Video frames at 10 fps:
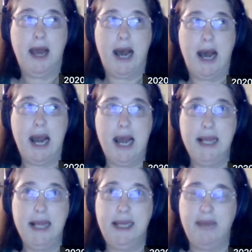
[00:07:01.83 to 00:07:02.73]
I
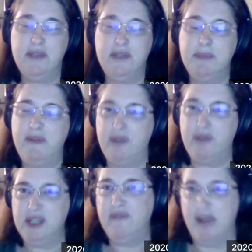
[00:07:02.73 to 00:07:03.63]
gave it to my friends
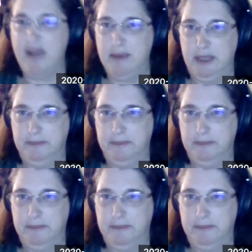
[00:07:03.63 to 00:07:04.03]
and family